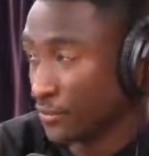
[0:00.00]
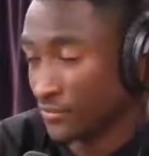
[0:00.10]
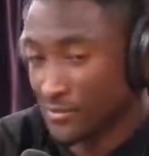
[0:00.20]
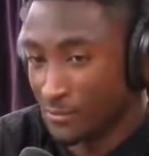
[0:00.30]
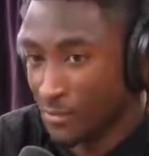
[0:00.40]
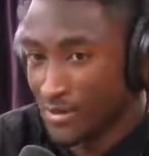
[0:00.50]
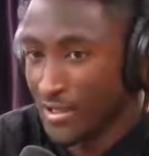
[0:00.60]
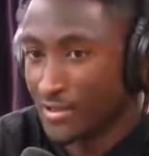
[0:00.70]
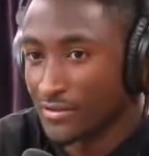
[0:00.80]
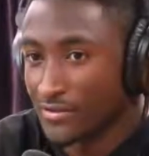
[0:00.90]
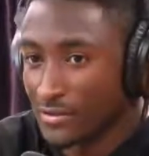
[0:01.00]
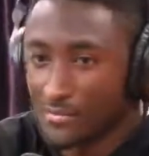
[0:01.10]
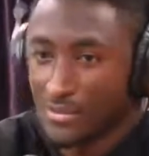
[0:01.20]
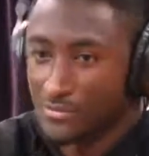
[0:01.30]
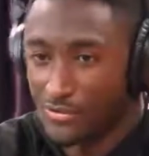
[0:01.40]
mostly one hand.
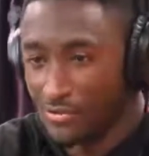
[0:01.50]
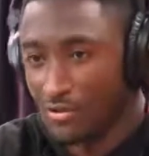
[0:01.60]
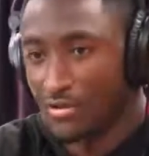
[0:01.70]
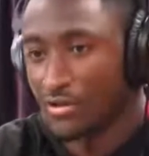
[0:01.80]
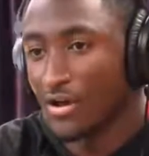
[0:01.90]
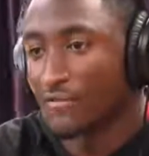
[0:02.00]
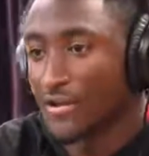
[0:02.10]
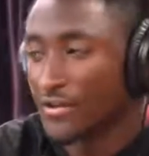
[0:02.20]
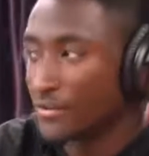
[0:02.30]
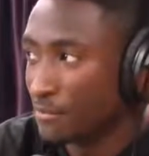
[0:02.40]
Sometimes you throw a little offhand.